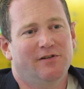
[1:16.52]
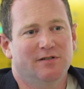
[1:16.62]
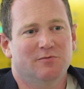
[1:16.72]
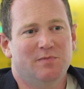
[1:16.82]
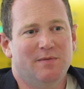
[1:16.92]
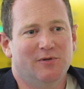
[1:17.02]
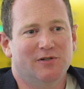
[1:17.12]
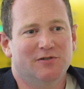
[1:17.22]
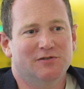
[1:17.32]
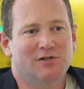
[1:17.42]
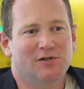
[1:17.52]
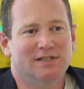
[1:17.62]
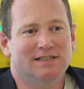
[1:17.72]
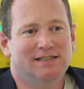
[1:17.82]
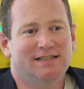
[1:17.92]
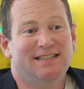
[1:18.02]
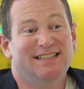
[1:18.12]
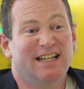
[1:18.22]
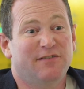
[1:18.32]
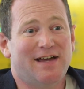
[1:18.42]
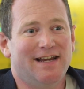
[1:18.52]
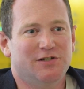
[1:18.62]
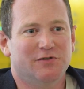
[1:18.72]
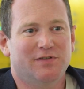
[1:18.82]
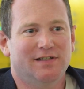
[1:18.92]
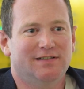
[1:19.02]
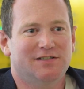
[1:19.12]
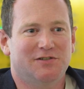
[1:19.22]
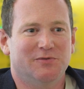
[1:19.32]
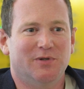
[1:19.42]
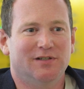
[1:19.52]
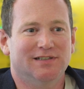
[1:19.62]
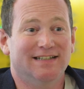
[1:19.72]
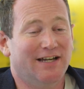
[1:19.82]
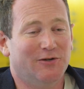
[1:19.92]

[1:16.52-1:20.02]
vulnerable people across Scotland to take advantage of the digital world and get